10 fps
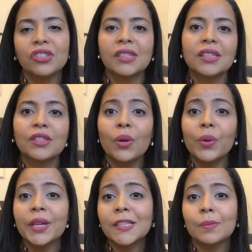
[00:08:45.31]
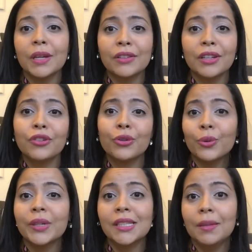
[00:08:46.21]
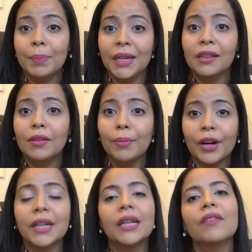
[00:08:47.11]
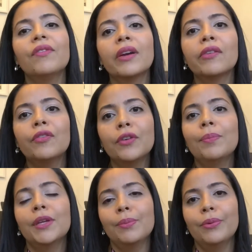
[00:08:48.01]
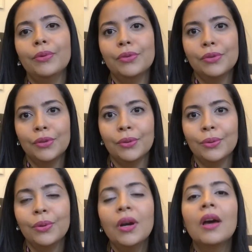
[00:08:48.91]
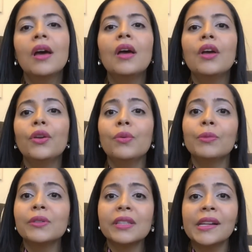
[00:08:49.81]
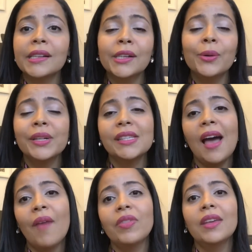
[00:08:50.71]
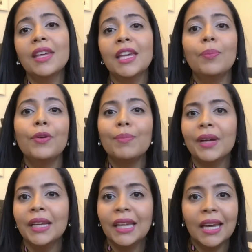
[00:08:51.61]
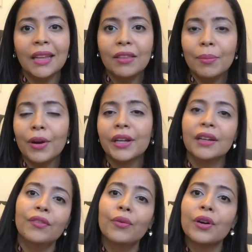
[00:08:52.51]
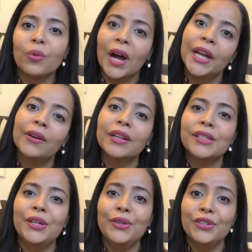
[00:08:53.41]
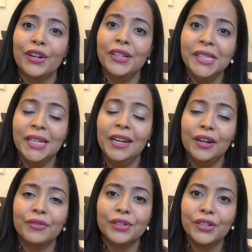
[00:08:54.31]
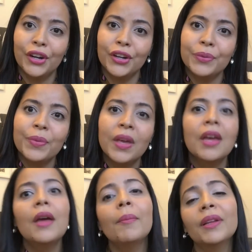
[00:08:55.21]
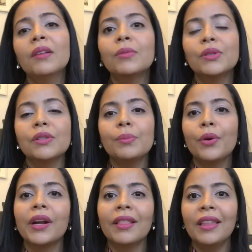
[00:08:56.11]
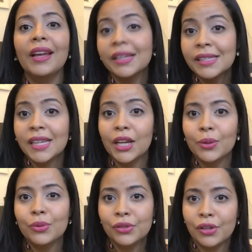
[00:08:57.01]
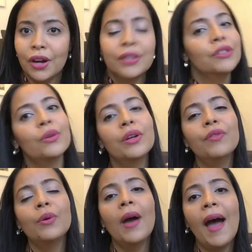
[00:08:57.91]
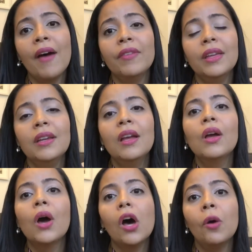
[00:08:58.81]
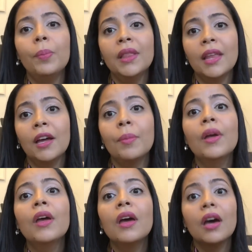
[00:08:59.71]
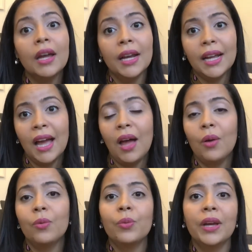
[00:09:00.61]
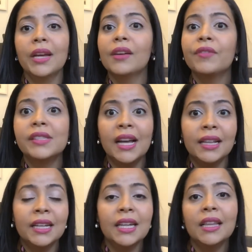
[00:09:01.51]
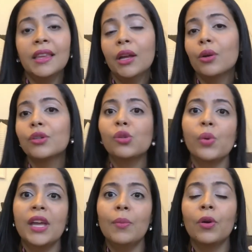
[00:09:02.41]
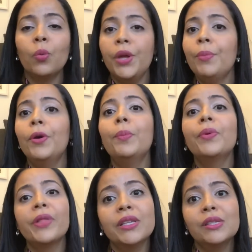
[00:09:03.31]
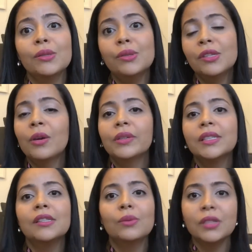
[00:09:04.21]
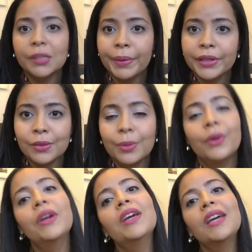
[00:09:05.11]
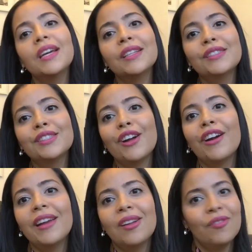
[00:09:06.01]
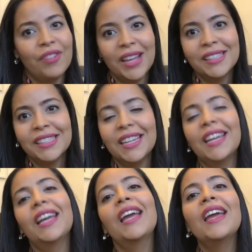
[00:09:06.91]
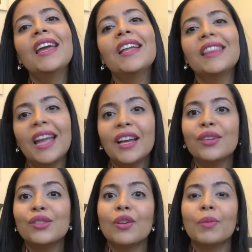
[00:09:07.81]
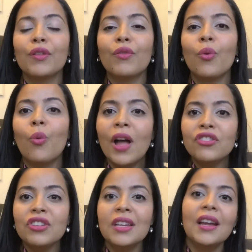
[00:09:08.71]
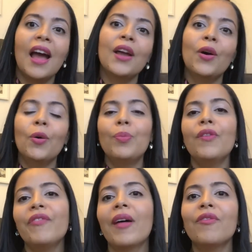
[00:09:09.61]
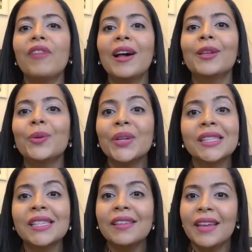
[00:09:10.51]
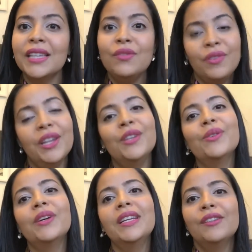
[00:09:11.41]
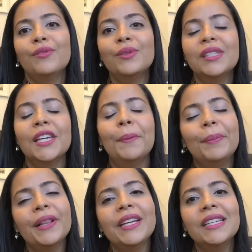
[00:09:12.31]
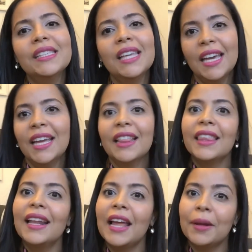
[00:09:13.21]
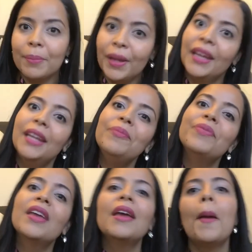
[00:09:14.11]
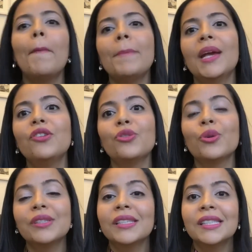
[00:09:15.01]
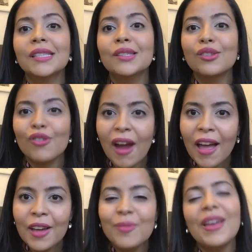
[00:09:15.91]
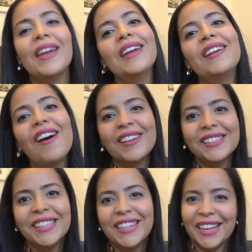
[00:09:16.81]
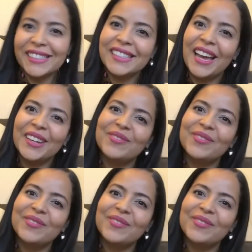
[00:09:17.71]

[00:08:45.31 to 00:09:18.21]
Don't expect that you're going to beat the market. Very few people do. You're most likely going to have to keep your money in the market for a while until you start seeing a return. But the most important thing is that you start. So if you haven't opened up an account with Fidelity, Thinkorswim, or Webull, please so as soon as possible and start investing. Thank you so much for watching. I hope you found value in today's video, and if you did, please hit the like button. Make sure to subscribe, and on to next time.